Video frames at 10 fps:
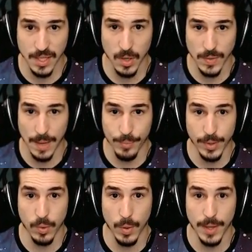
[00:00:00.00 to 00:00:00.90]
are going to go down
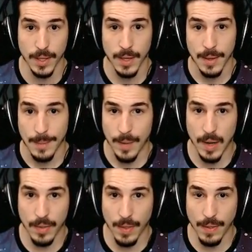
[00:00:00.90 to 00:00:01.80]
pretty quick. But
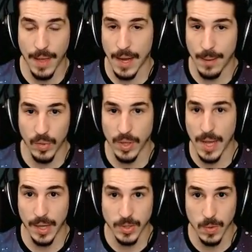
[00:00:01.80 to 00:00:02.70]
other than that, I'm really
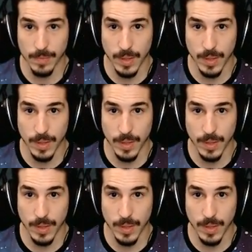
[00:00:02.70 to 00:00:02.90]
not concerned with